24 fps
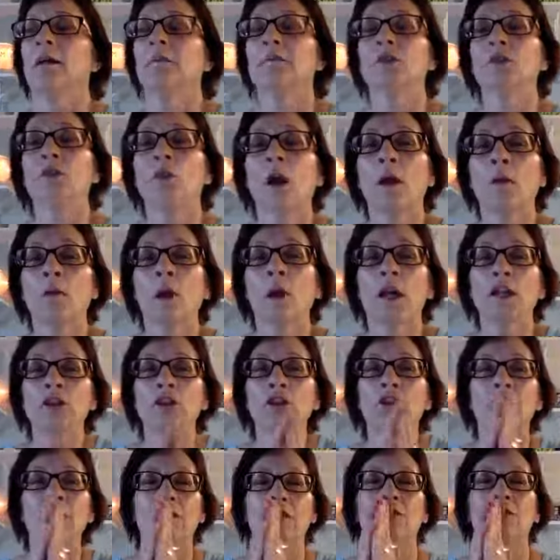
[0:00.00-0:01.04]
So I want
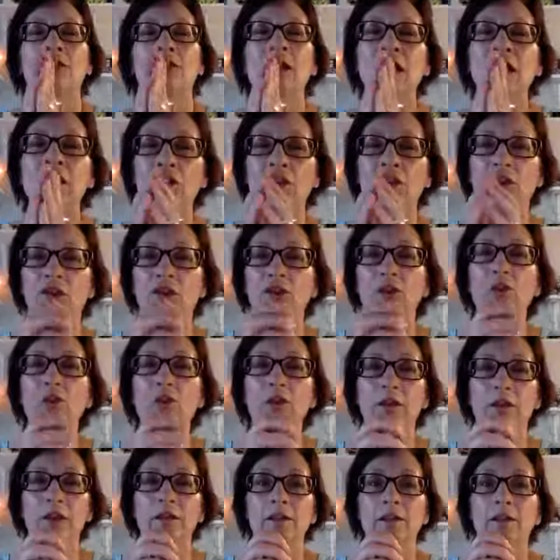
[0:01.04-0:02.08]
you to think through
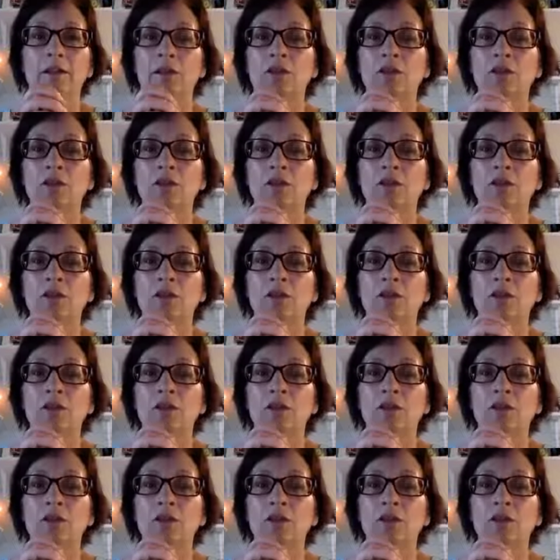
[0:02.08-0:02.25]
this.